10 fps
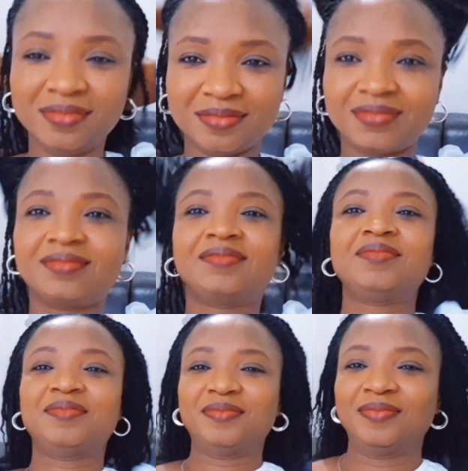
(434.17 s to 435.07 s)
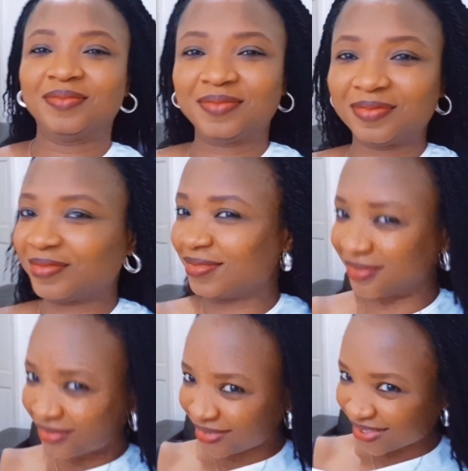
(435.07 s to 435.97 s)
I trimmed the
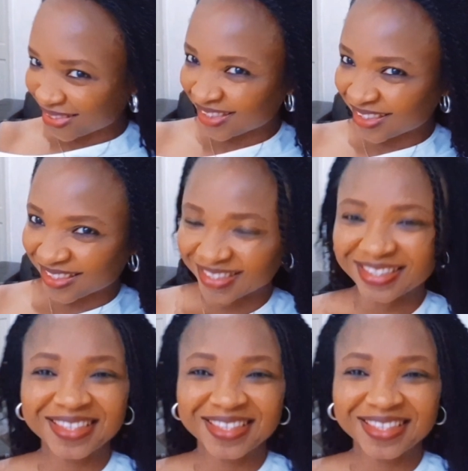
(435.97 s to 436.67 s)
edges and